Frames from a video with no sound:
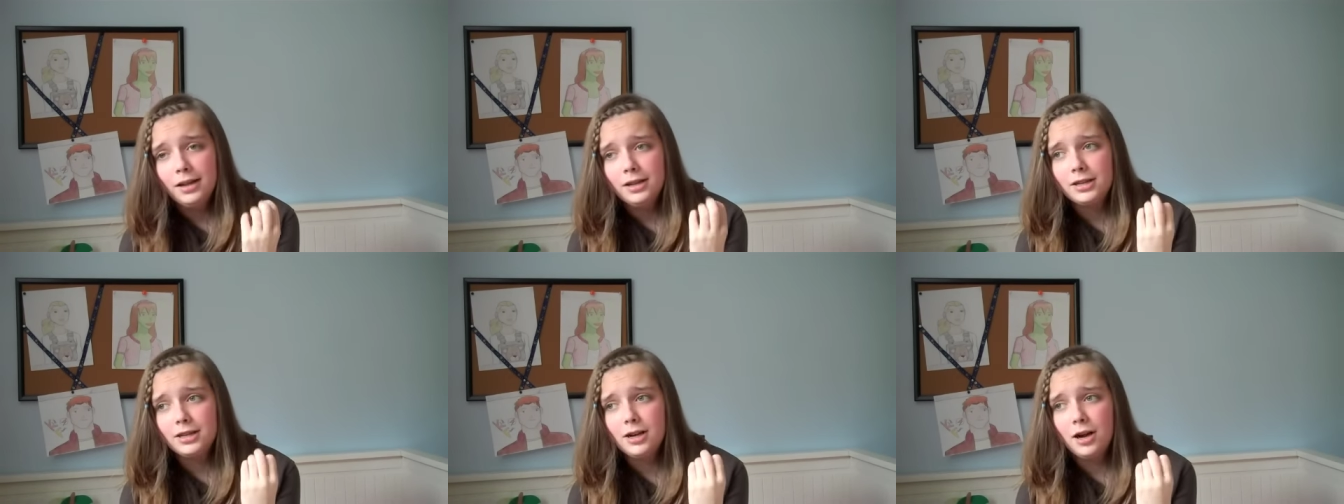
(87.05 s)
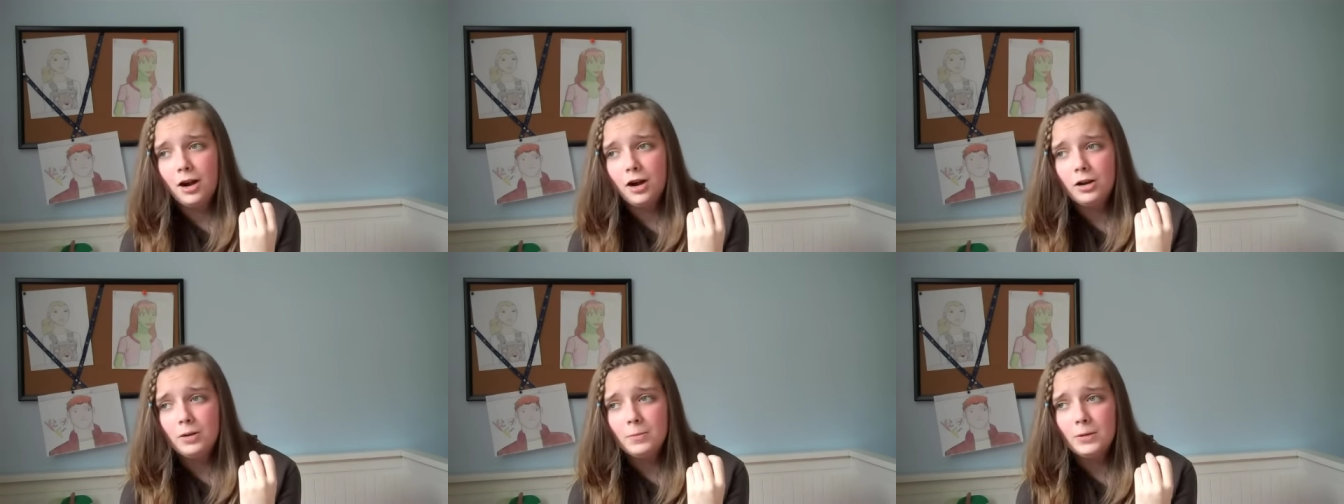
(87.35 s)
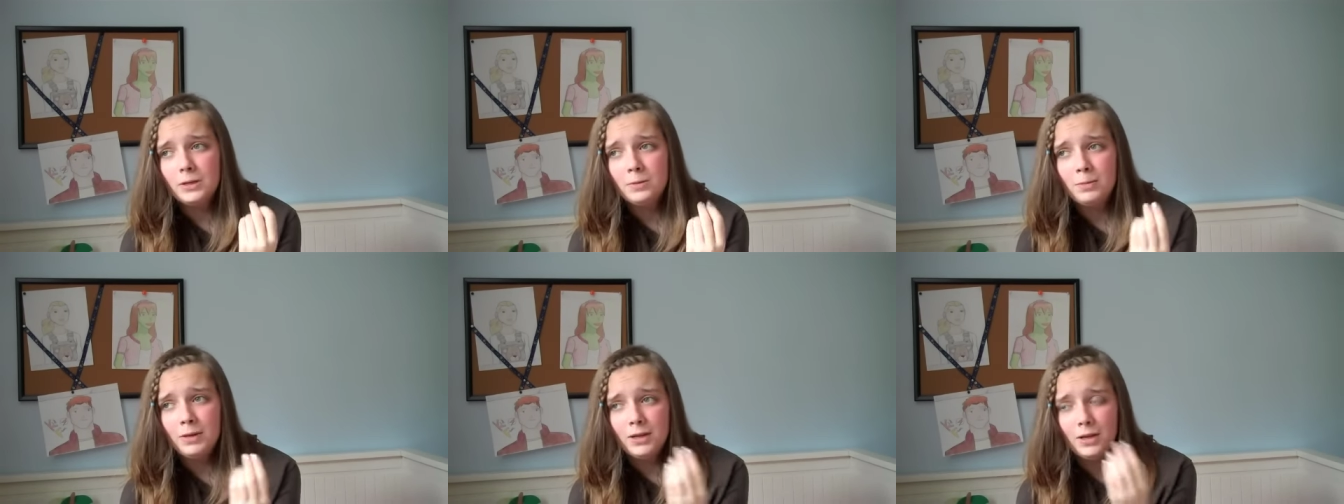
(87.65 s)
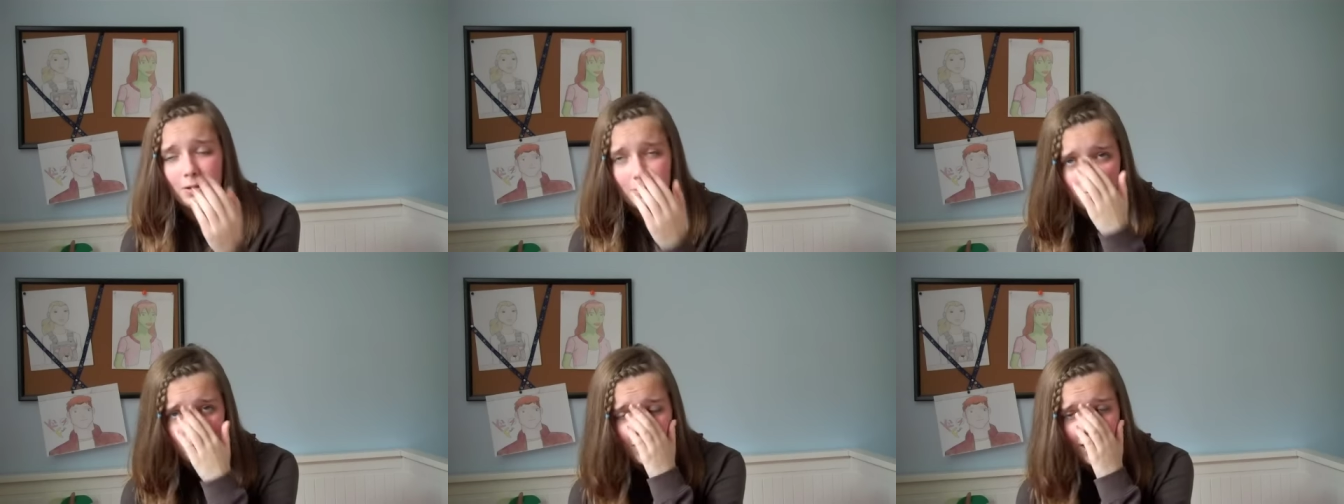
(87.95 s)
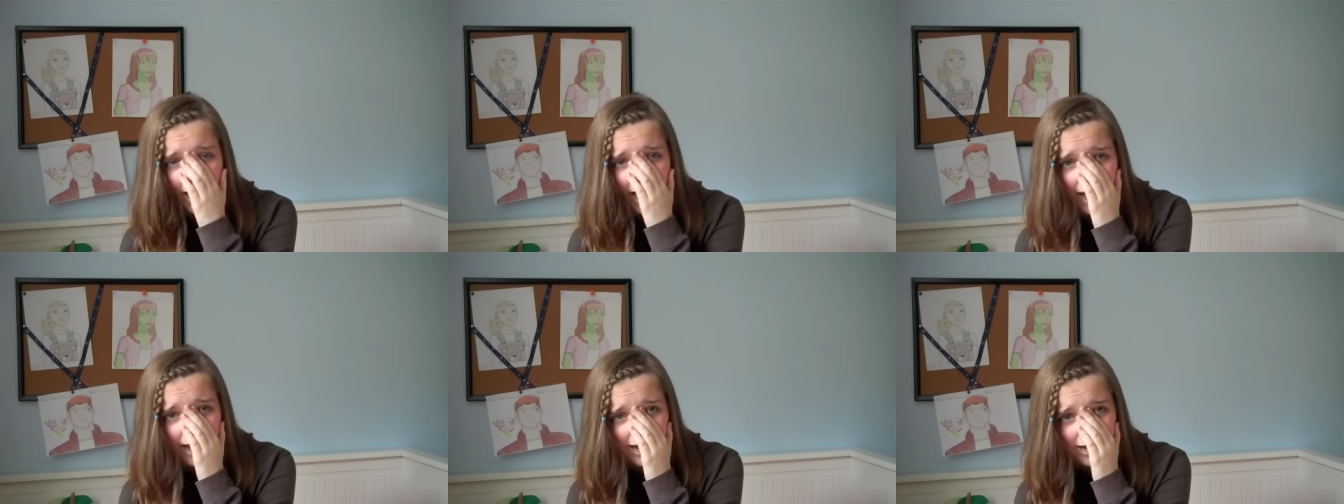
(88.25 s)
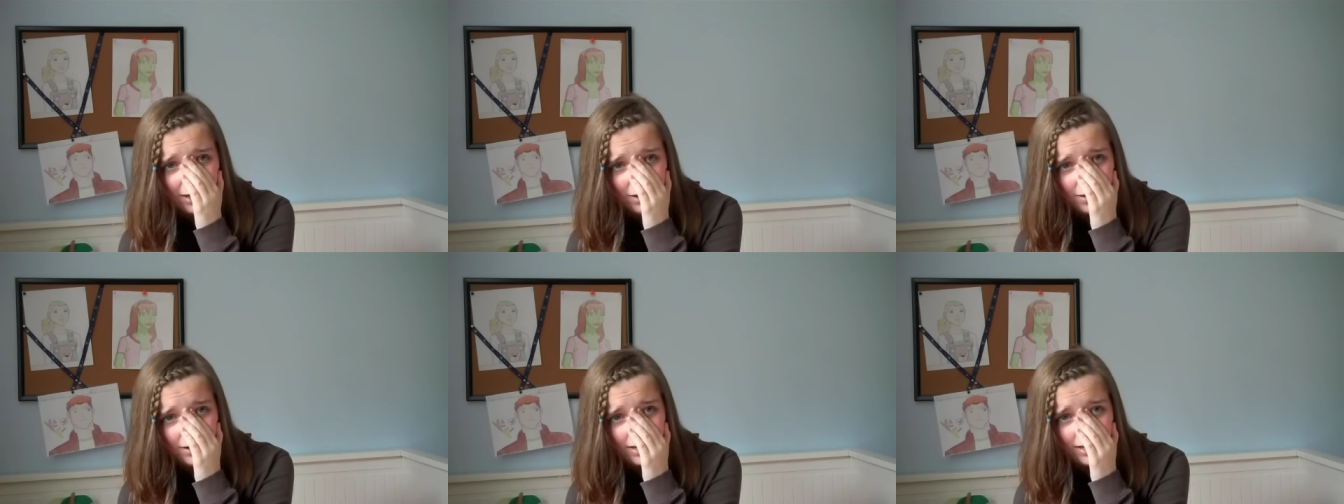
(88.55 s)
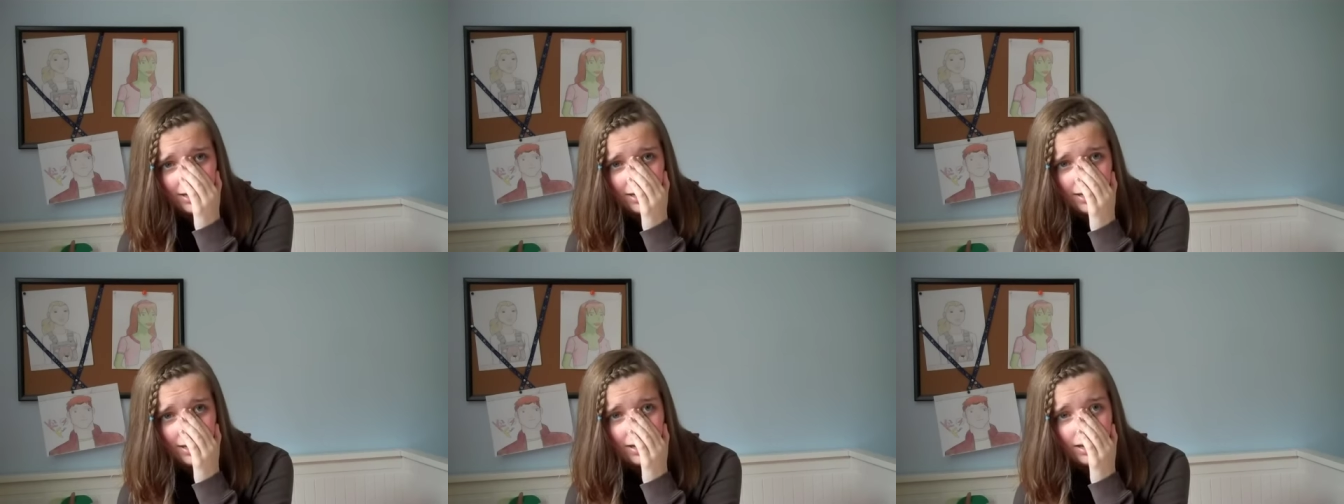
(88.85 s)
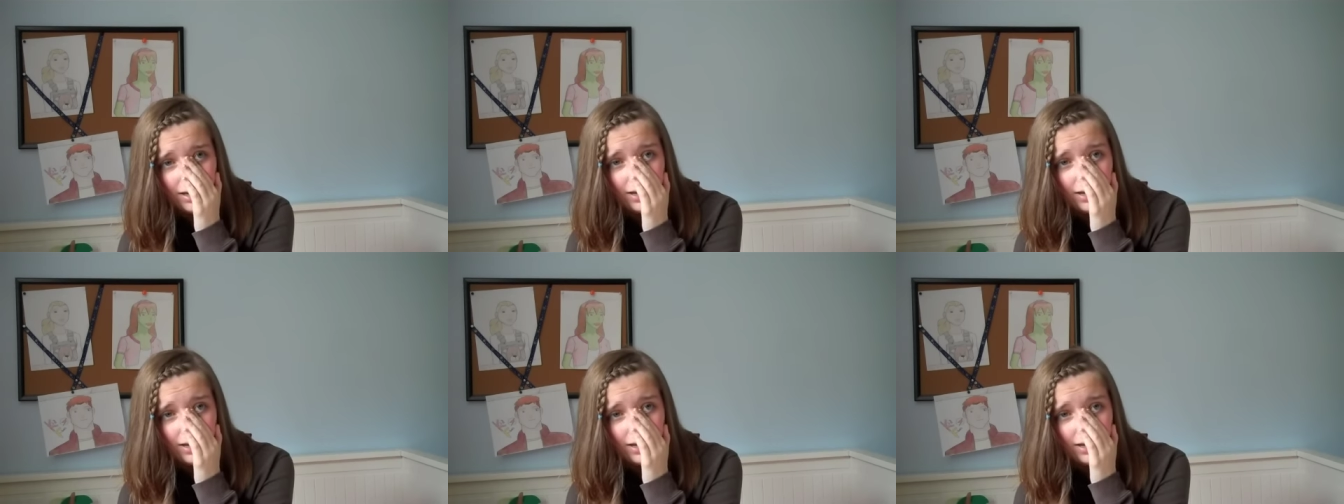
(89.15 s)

Did Artemis become Tigress?